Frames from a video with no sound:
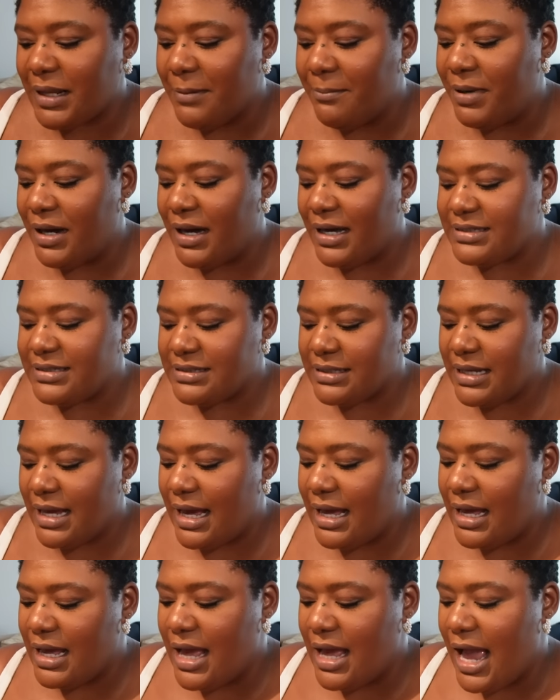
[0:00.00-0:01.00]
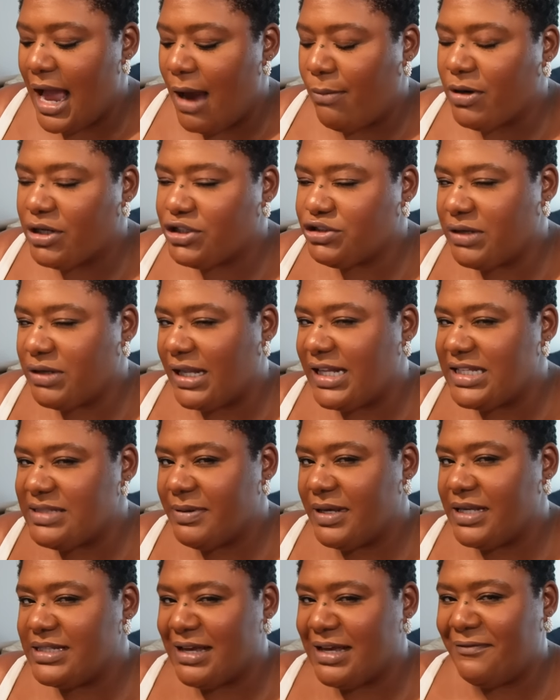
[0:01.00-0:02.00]
but I'm gonna try this
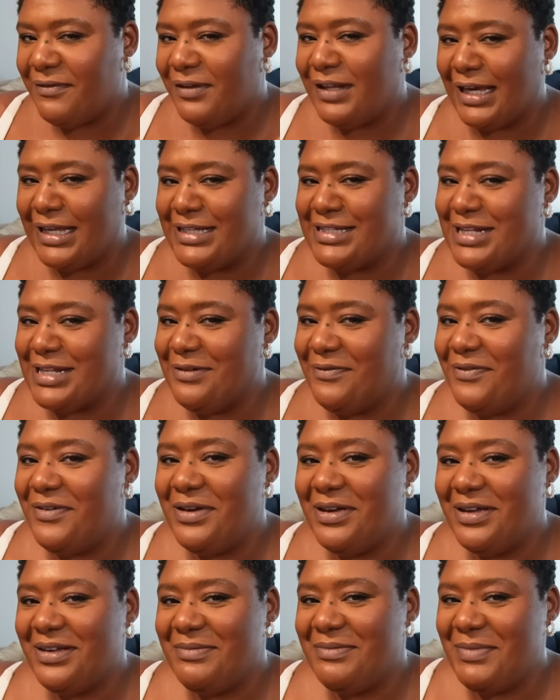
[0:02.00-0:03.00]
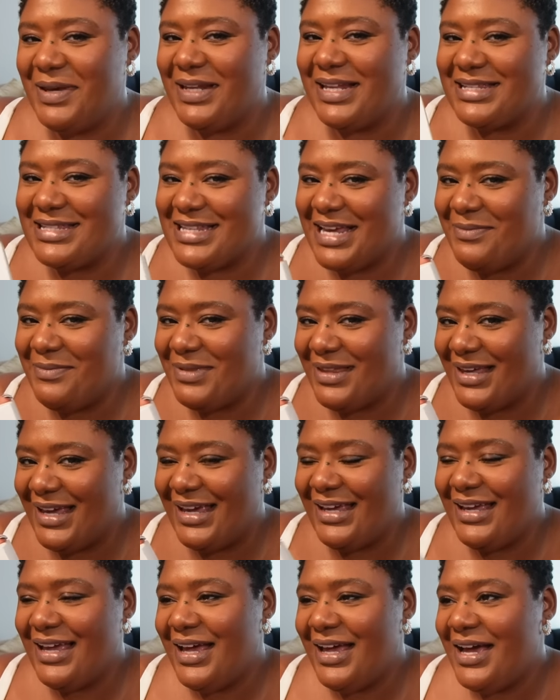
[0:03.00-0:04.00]
because I feel like it's gonna be the same
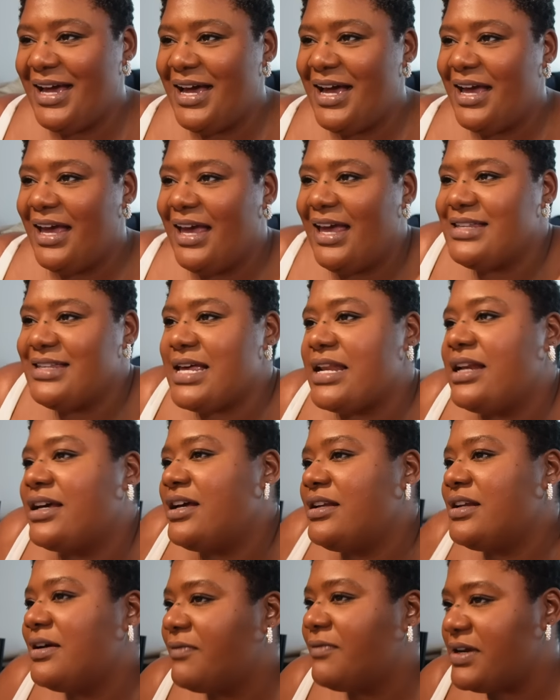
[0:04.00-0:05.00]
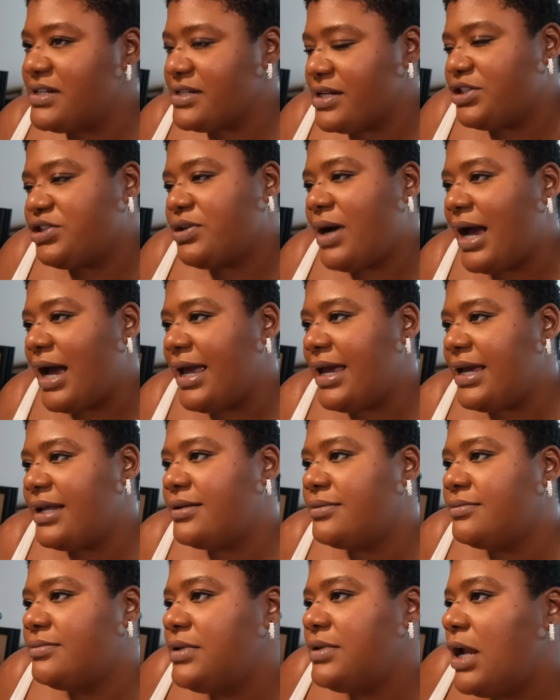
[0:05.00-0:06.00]
thing. Is that a good enough reason to try it?
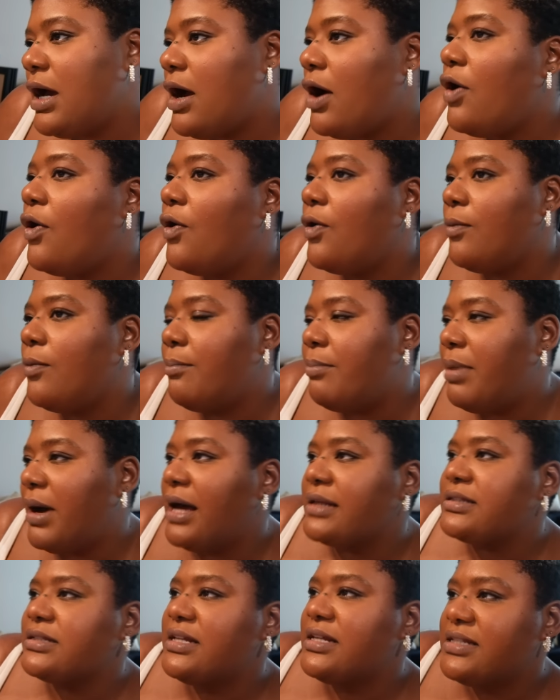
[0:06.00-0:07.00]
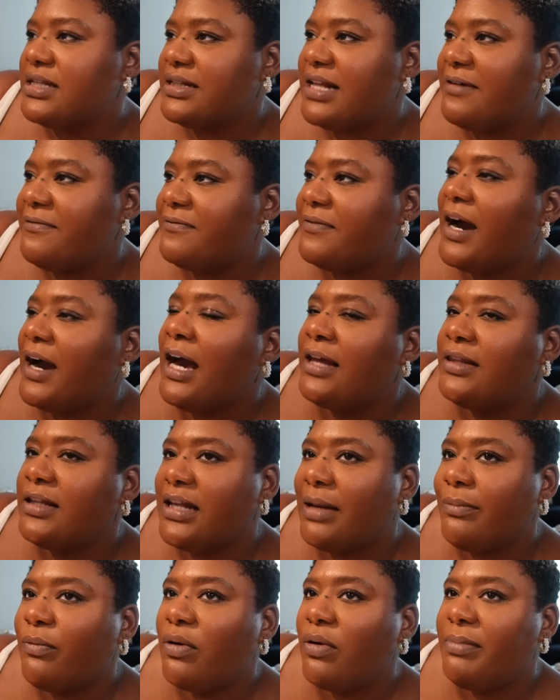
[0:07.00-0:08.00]
No, but until I find the
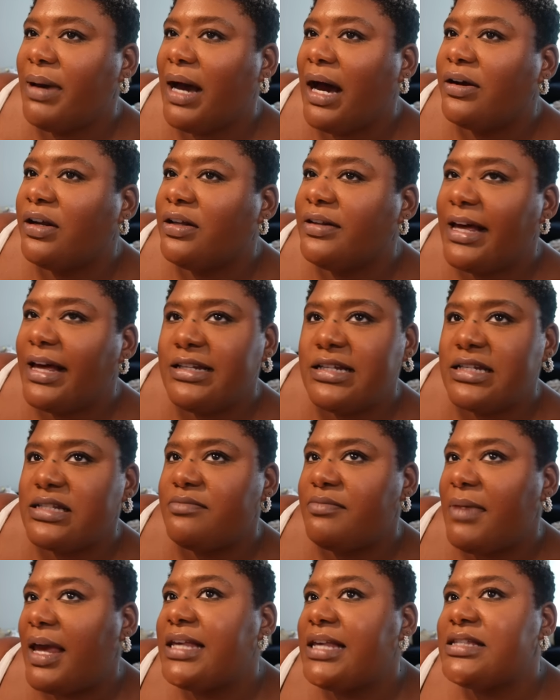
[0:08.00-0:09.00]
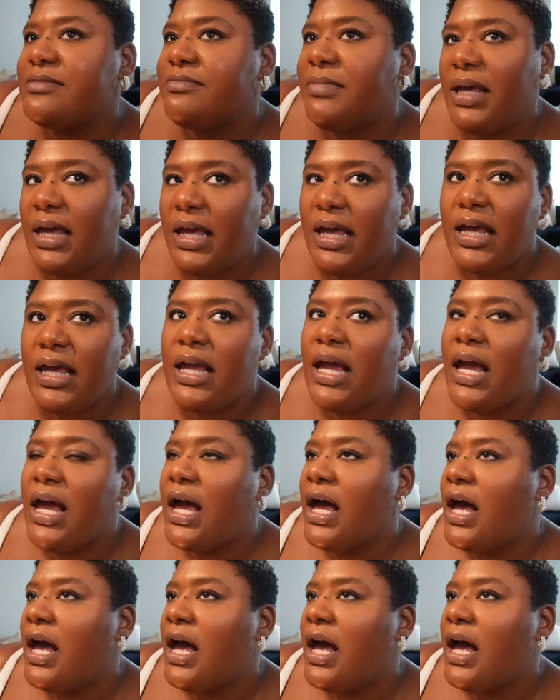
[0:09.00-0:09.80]
number one powder that just makes me